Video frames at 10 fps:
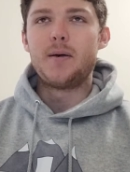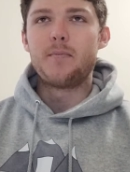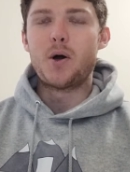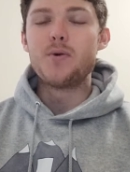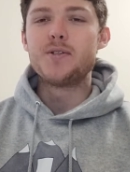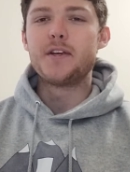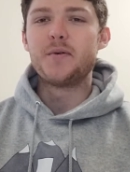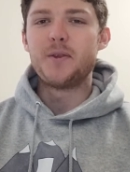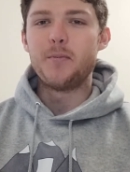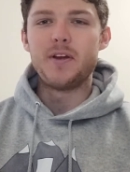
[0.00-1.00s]
posing
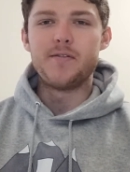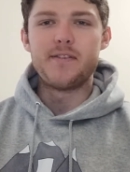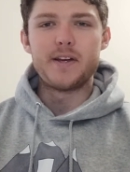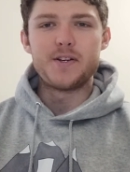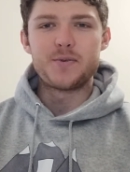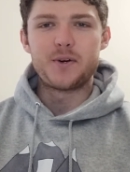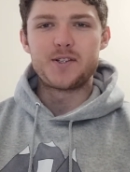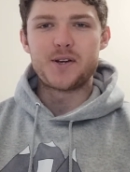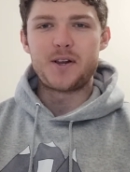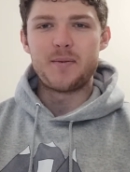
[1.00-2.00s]
with the big fish, where
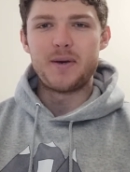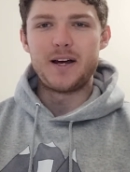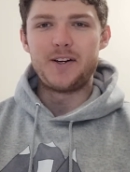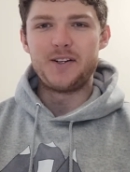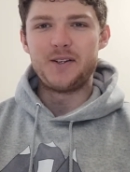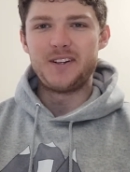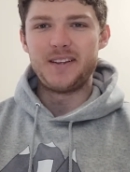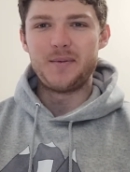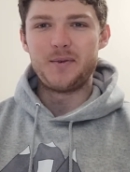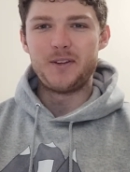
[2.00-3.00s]
it's all about
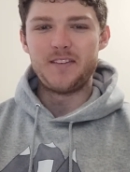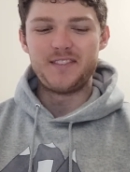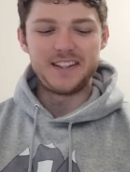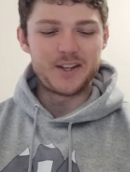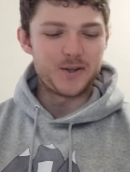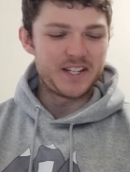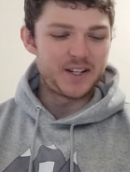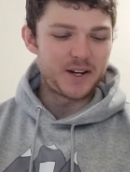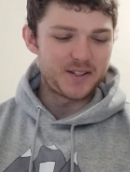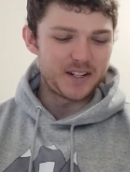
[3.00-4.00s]
lifting those, he
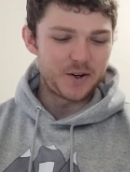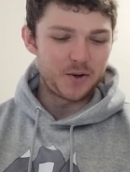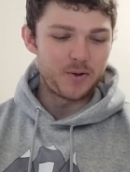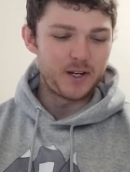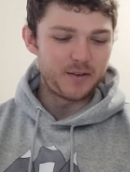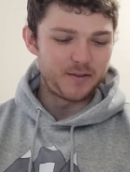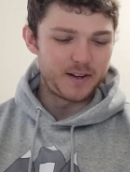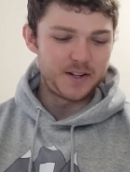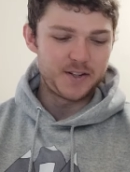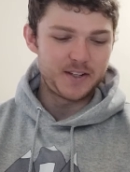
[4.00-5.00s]
calls it holding
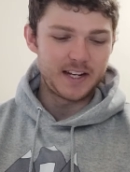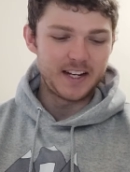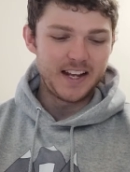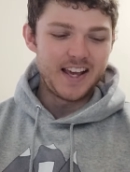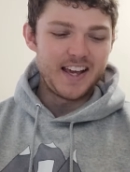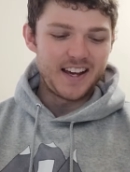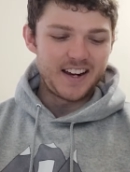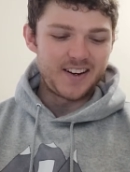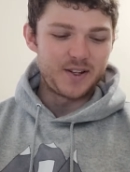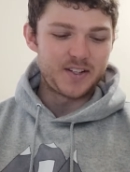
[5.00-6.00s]
fish that
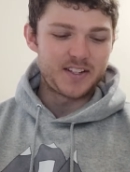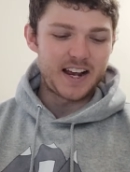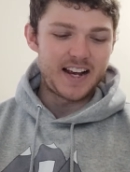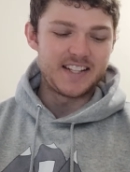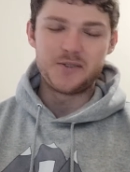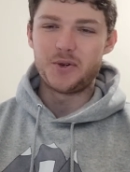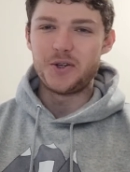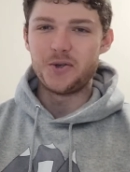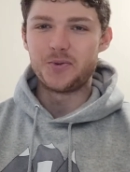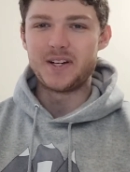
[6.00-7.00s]
are the size where
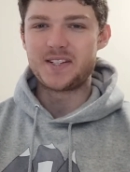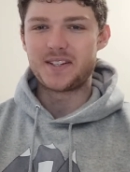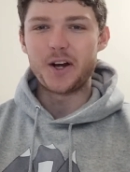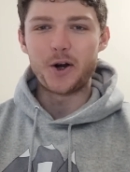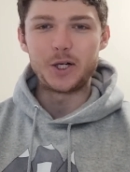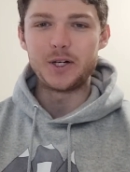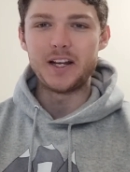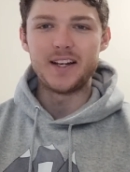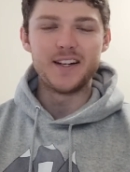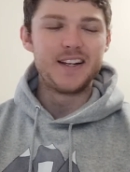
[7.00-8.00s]
you risk a
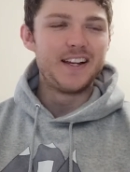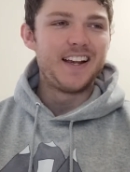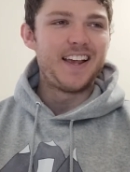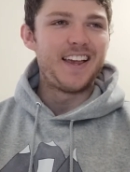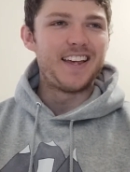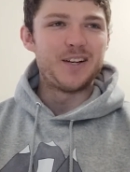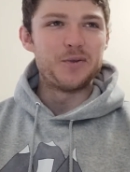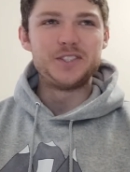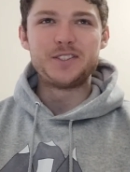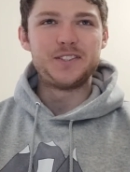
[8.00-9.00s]
hernia,
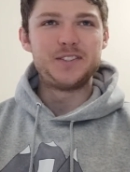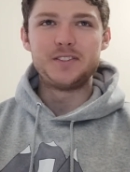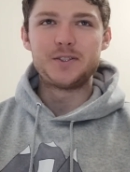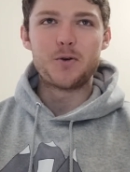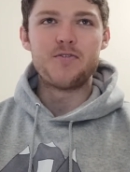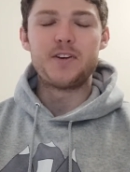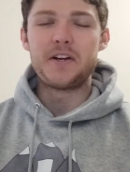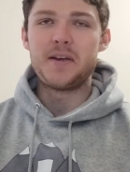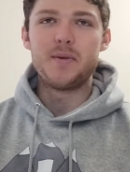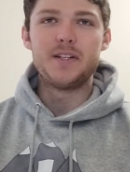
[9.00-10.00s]
which is so
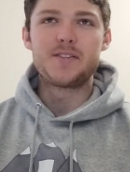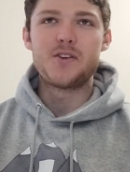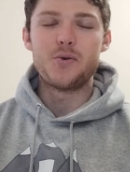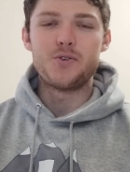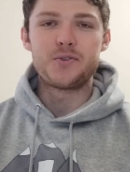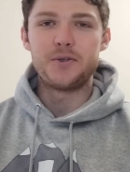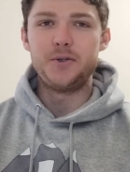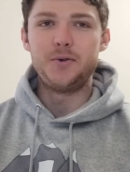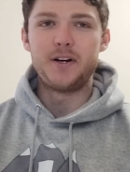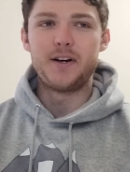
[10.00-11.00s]
funny but so
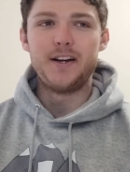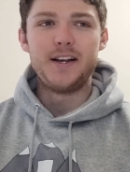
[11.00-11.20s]
true, where